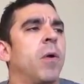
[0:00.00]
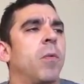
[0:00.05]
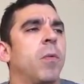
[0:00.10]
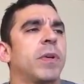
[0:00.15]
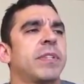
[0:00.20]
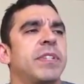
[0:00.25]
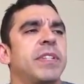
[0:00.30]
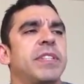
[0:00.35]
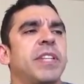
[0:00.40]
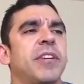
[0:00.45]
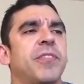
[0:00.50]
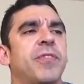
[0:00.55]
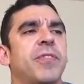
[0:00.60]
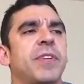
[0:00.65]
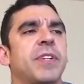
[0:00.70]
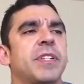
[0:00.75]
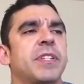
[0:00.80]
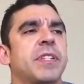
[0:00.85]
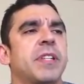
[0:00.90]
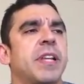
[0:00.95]
What's the
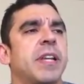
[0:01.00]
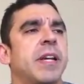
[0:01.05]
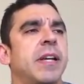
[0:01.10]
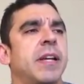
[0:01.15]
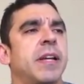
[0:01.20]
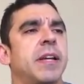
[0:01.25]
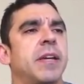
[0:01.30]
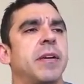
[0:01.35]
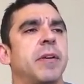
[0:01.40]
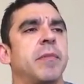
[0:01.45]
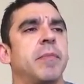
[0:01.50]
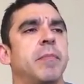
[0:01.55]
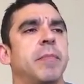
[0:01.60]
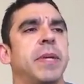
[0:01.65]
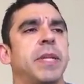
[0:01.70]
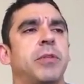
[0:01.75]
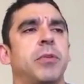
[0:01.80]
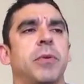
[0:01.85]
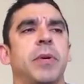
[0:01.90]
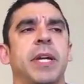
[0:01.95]
difference
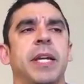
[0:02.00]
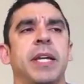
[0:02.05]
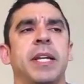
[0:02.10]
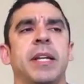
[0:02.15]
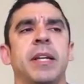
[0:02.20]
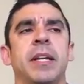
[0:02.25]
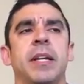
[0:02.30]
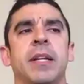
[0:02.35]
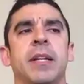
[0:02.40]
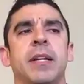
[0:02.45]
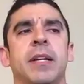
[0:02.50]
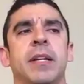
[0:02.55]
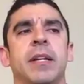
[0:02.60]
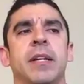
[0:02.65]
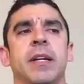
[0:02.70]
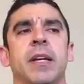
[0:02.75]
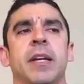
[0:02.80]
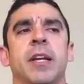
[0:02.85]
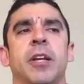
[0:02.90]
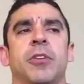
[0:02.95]
between
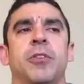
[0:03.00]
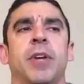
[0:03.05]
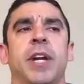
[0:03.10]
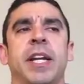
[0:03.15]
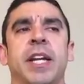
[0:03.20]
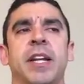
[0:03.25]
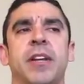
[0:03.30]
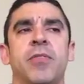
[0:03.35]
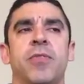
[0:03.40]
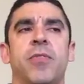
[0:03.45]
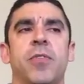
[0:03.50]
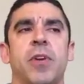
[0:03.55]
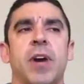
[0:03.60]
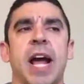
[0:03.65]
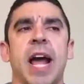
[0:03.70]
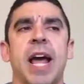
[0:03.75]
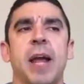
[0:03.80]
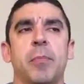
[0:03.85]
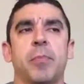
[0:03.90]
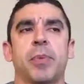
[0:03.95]
training for
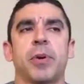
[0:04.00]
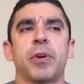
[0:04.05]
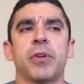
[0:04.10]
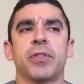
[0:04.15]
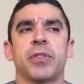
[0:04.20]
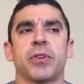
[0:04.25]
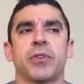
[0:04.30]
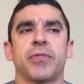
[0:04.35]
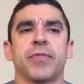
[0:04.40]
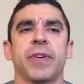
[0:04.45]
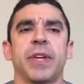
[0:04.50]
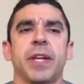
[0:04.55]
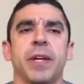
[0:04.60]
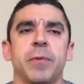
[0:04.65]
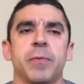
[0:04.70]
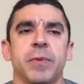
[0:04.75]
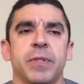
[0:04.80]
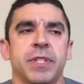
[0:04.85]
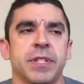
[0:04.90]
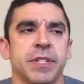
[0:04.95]
hypertrophy,
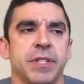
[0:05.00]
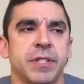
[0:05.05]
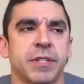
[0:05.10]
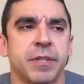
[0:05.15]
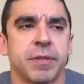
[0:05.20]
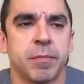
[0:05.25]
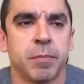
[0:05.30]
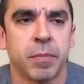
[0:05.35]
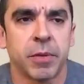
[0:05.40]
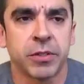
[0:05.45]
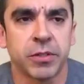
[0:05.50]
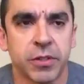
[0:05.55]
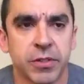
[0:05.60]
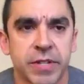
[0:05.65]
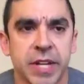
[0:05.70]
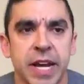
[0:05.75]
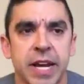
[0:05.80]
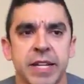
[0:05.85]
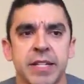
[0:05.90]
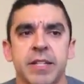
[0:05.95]
which is muscle
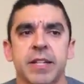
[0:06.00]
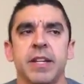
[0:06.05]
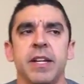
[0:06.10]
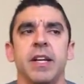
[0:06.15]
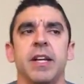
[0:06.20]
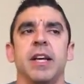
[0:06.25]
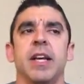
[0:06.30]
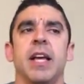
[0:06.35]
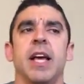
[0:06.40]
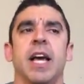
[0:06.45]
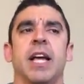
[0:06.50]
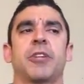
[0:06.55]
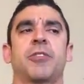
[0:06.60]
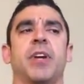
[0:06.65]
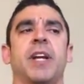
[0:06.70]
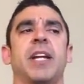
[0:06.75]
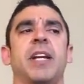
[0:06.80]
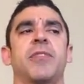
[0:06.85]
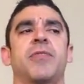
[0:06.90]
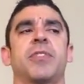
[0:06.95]
size, and
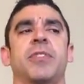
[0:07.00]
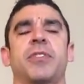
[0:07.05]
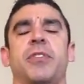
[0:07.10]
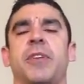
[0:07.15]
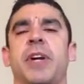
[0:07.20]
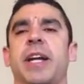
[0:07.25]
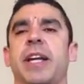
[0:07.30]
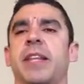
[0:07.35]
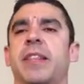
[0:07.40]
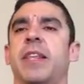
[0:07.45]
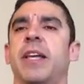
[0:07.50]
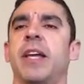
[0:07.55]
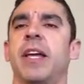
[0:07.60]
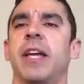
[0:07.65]
training for strength?